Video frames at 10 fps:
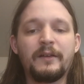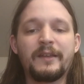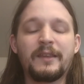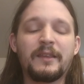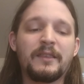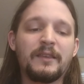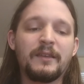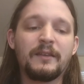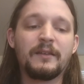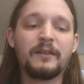I
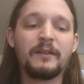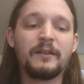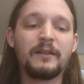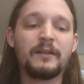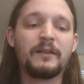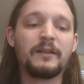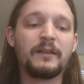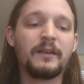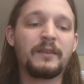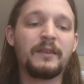think
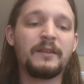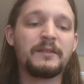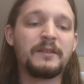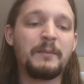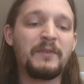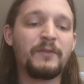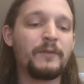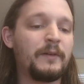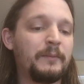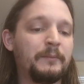it stems
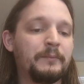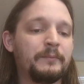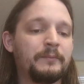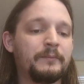from